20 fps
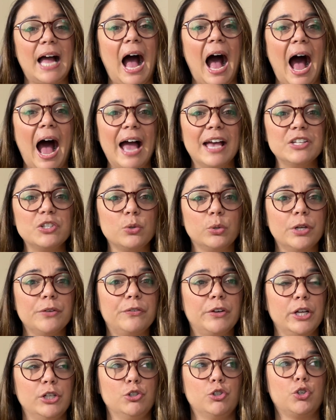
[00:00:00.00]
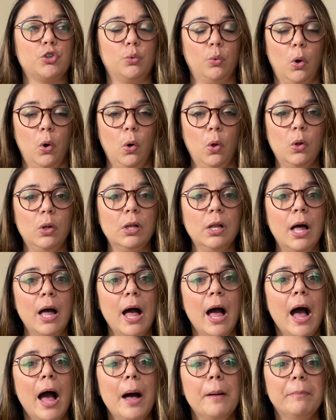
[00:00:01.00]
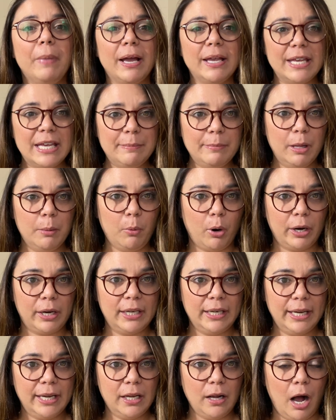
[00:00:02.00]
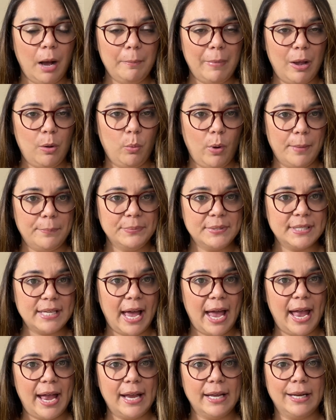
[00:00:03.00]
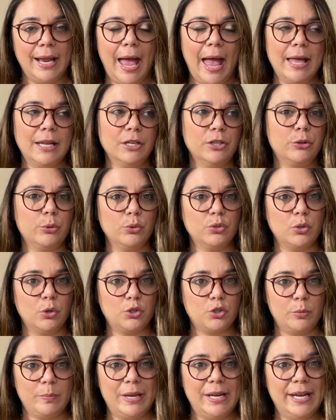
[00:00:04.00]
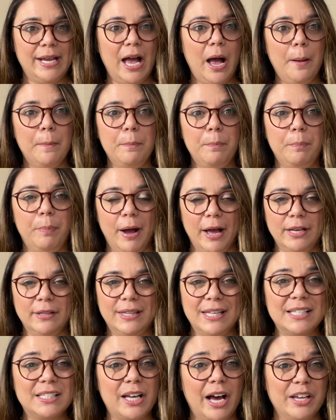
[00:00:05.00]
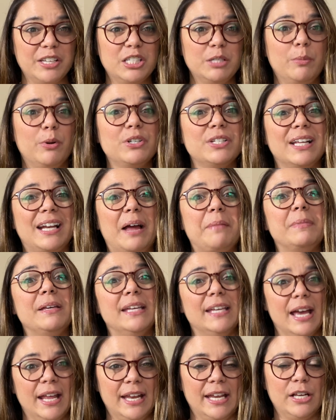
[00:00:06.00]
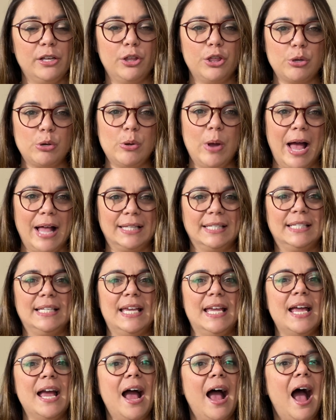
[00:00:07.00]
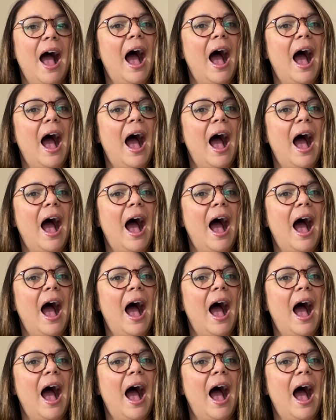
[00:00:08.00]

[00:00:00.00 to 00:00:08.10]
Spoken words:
I sort of control my email marketing on my website and through social media, but these customers that I'm getting through Etsy,